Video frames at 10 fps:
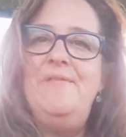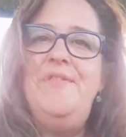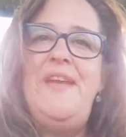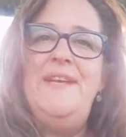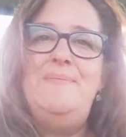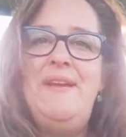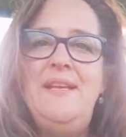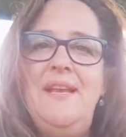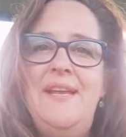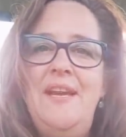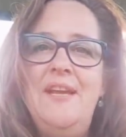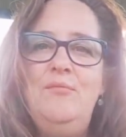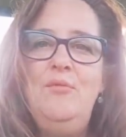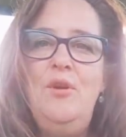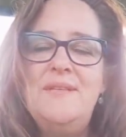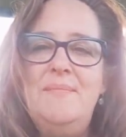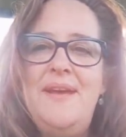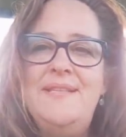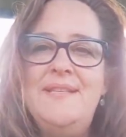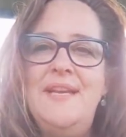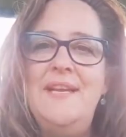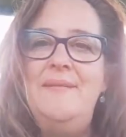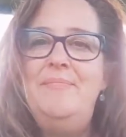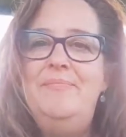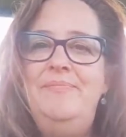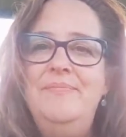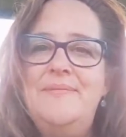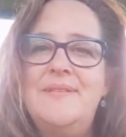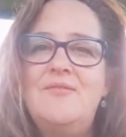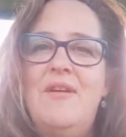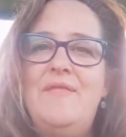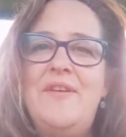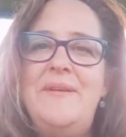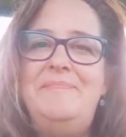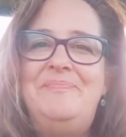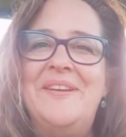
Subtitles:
Thanks, Pink Lady. Like, well, it's amazingly scruffy.